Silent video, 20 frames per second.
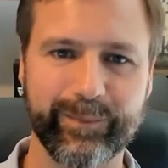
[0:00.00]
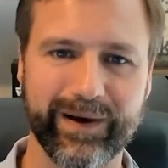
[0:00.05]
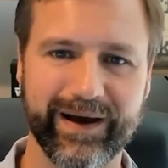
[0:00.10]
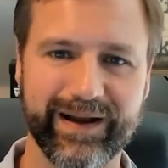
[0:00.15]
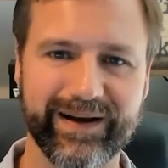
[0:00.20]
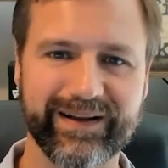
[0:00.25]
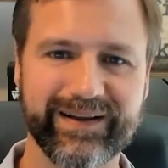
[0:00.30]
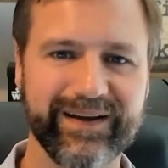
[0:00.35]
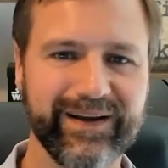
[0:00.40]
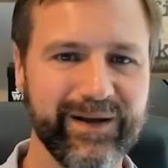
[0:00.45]

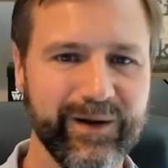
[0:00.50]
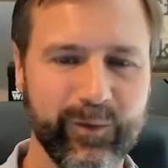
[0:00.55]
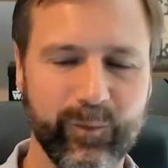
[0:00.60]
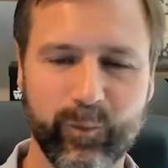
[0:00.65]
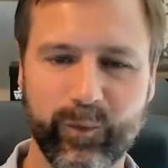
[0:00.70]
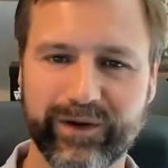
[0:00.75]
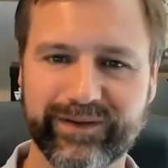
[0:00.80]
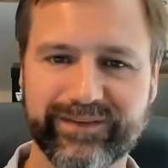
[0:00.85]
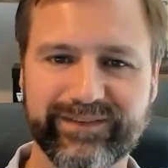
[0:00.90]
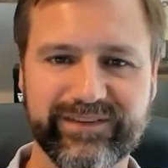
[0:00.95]
but
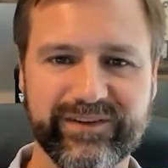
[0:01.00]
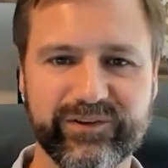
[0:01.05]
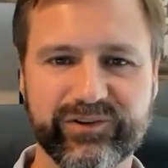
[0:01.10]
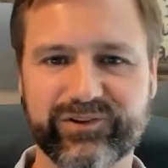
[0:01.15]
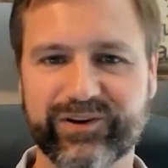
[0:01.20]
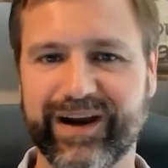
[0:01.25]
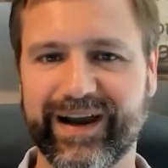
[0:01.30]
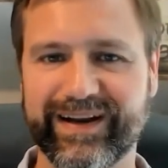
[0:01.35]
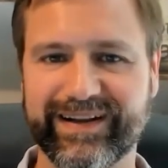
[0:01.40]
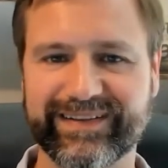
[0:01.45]
once you
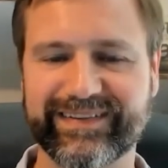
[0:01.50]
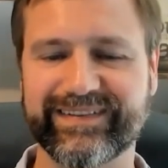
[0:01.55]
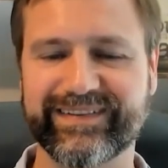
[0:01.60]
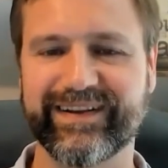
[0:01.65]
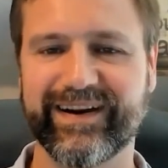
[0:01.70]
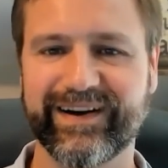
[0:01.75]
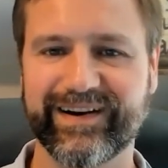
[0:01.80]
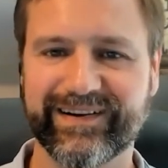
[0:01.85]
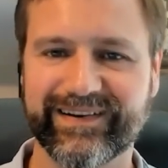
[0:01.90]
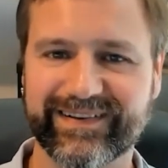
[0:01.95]
try to
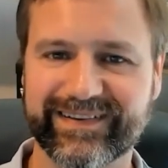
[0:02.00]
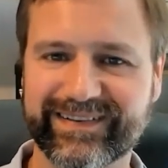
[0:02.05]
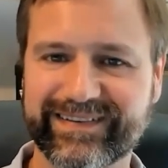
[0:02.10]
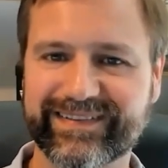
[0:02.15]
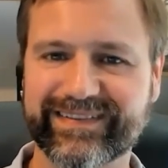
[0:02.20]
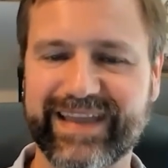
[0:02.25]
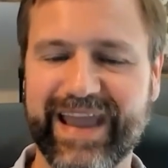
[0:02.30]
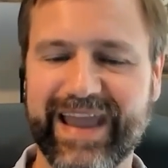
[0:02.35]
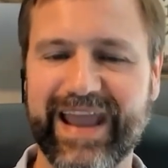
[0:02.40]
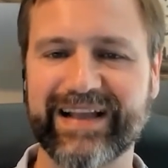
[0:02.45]
start
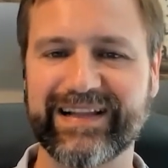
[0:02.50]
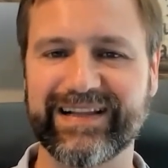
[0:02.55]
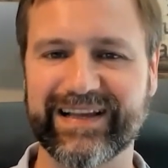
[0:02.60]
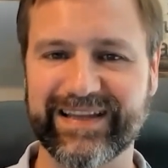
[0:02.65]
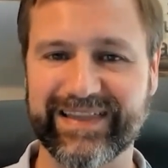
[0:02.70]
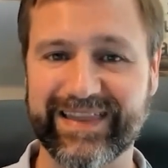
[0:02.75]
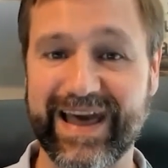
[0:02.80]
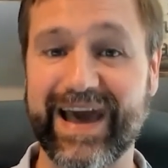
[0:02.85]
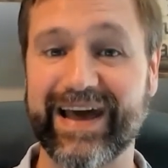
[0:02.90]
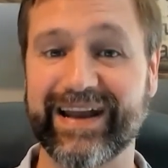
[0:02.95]

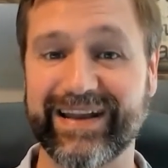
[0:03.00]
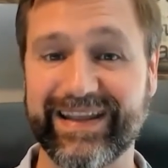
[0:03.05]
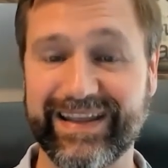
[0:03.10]
scaling that